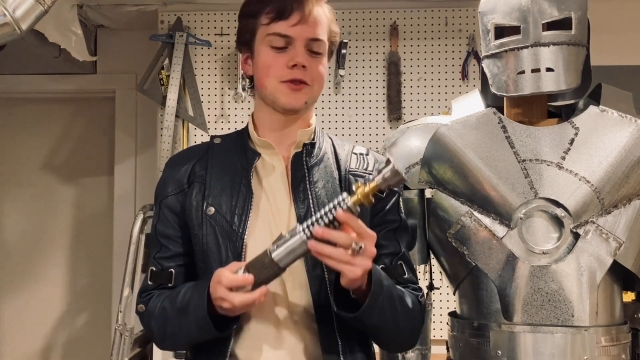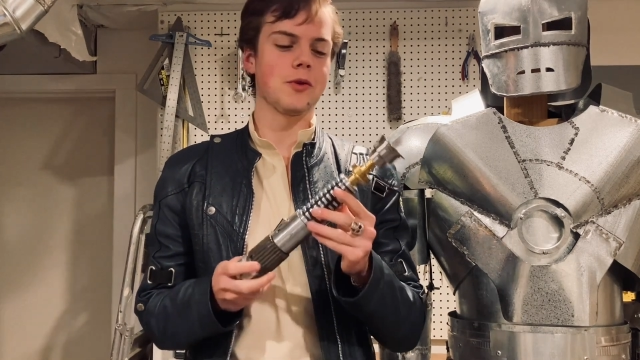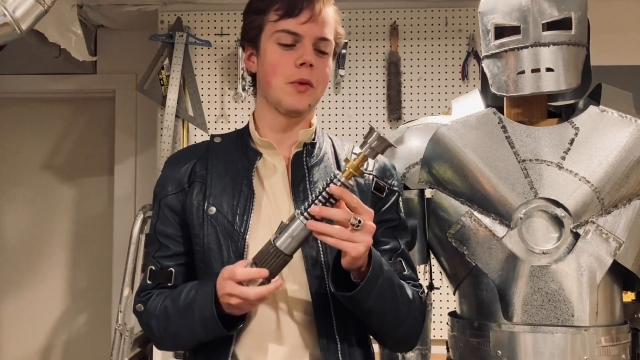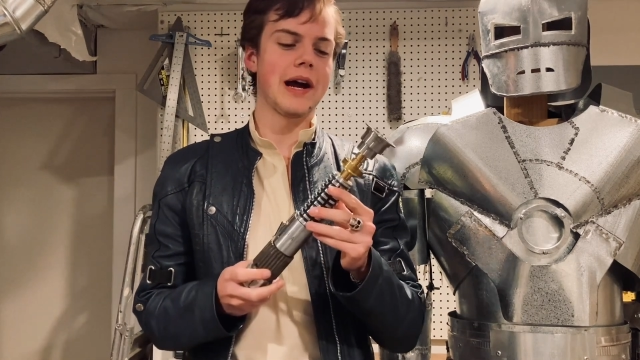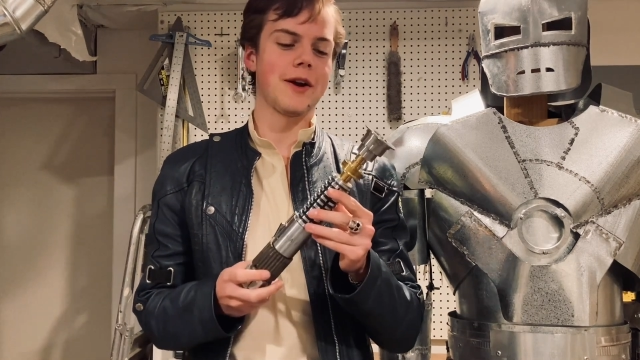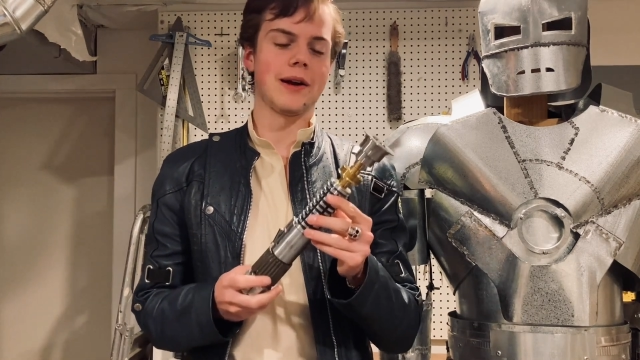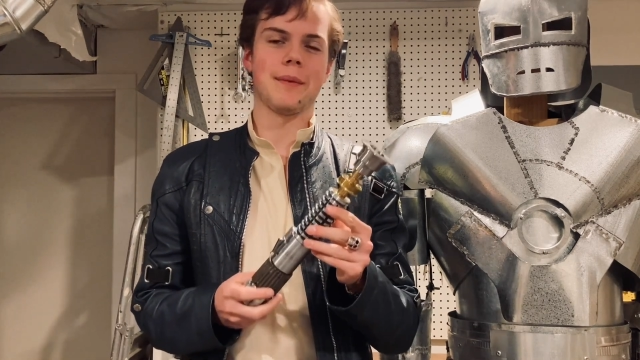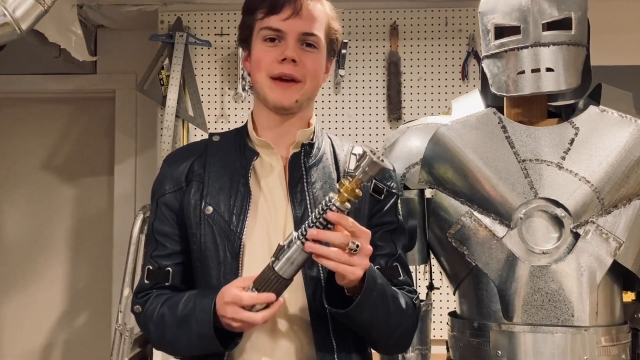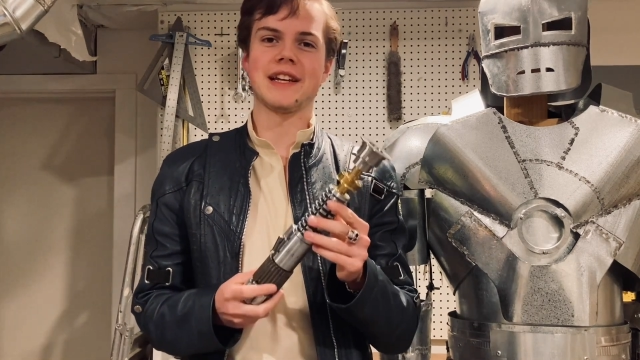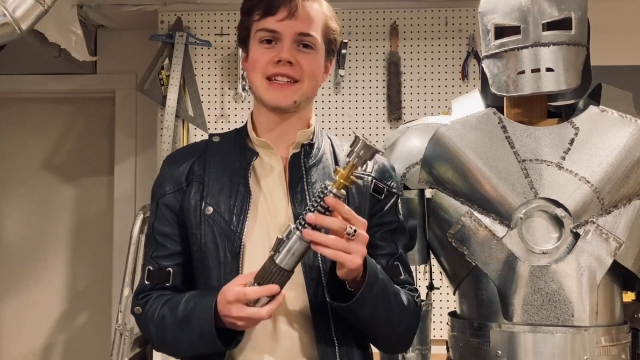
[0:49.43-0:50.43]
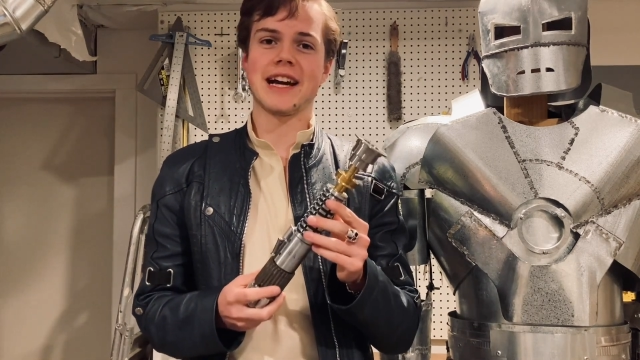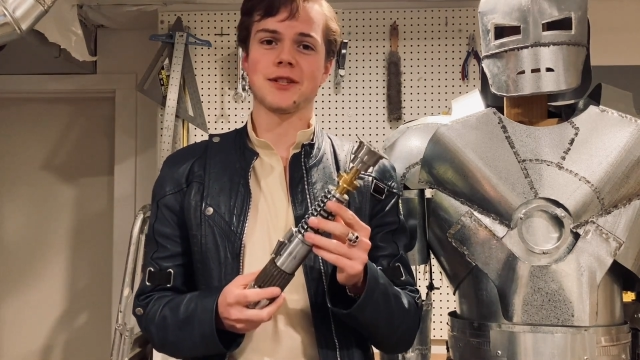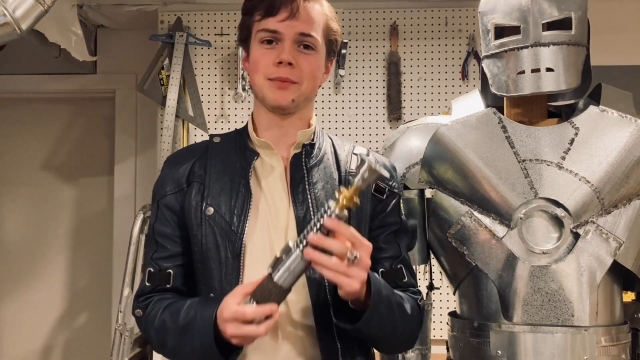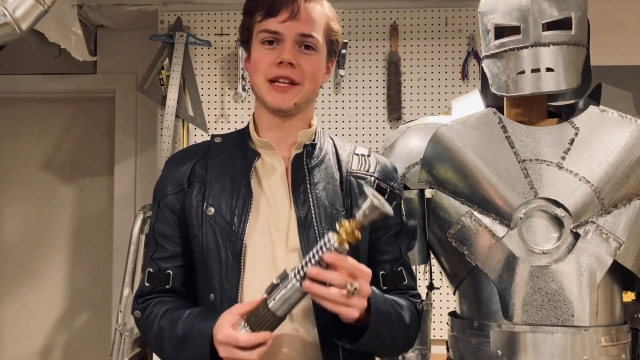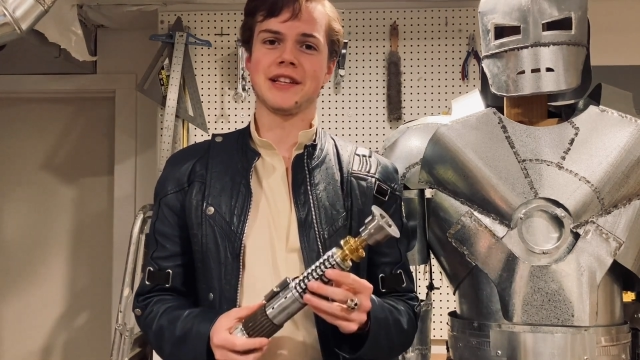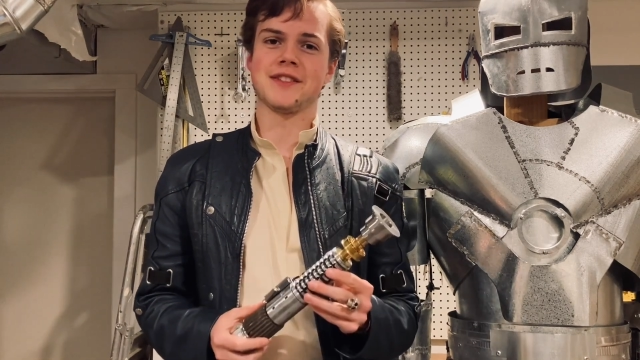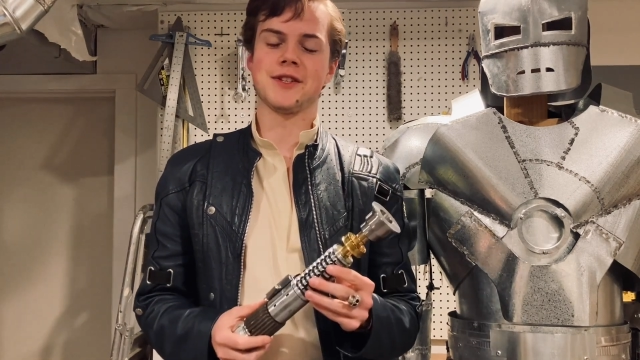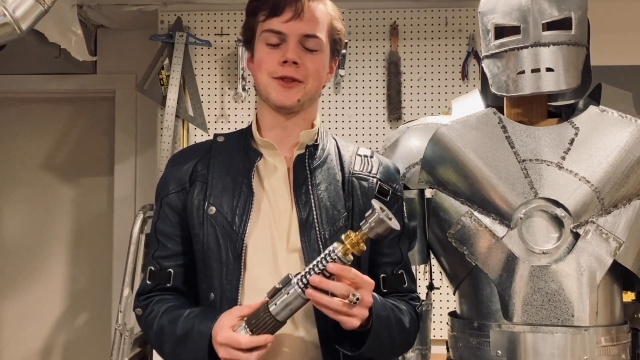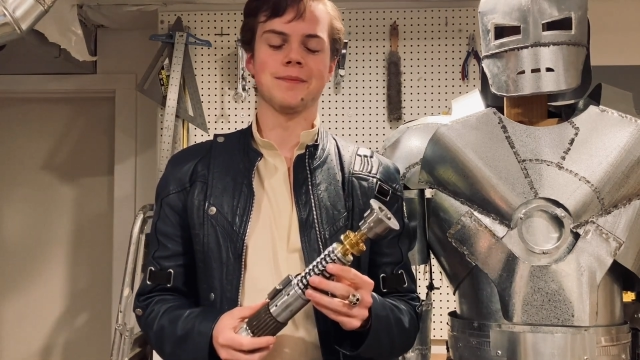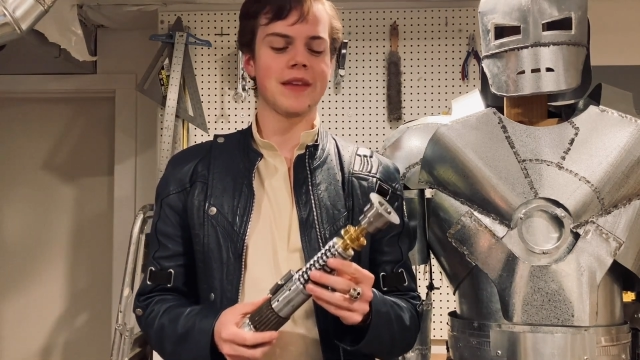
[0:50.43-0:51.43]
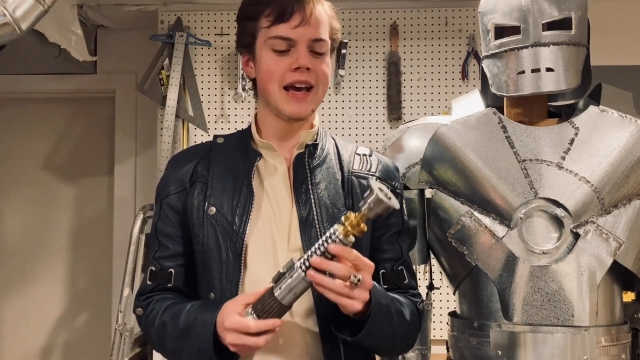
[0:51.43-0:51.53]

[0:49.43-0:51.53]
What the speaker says: to wire up and attach blades to.